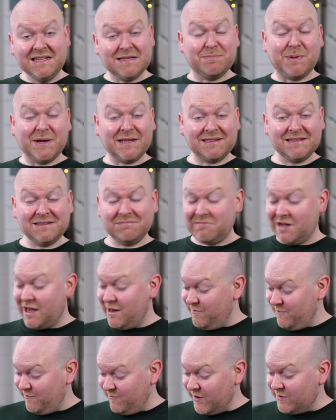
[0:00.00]
This pedal,
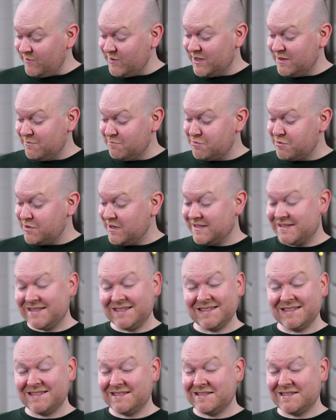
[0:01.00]
I'm very
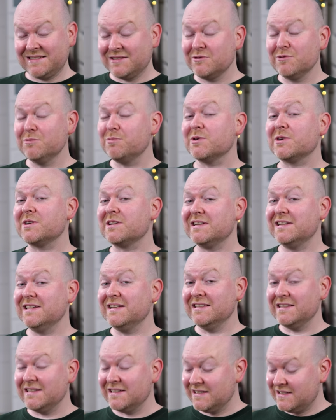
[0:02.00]
impressed. It's super
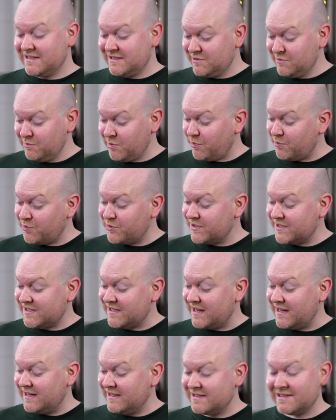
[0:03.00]
clean, it's super
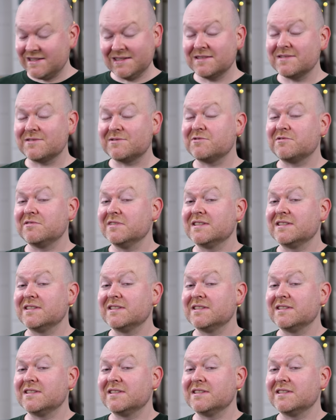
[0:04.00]
precise, it's